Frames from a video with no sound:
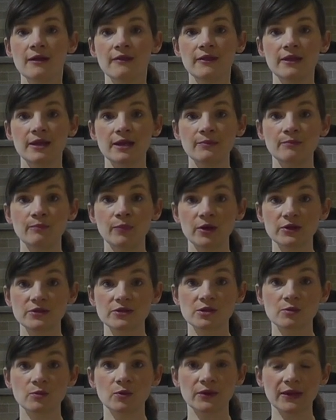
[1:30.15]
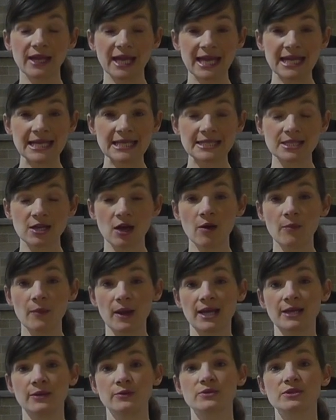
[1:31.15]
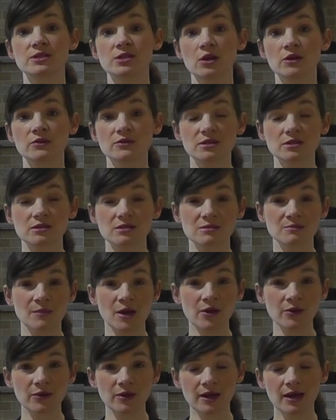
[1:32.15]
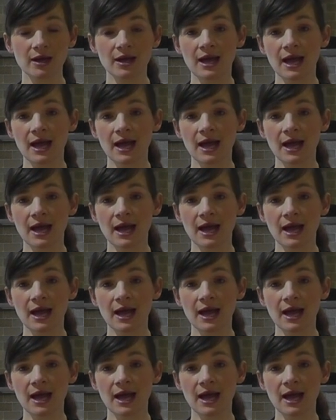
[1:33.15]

the butter will heat up and it will start to smoke,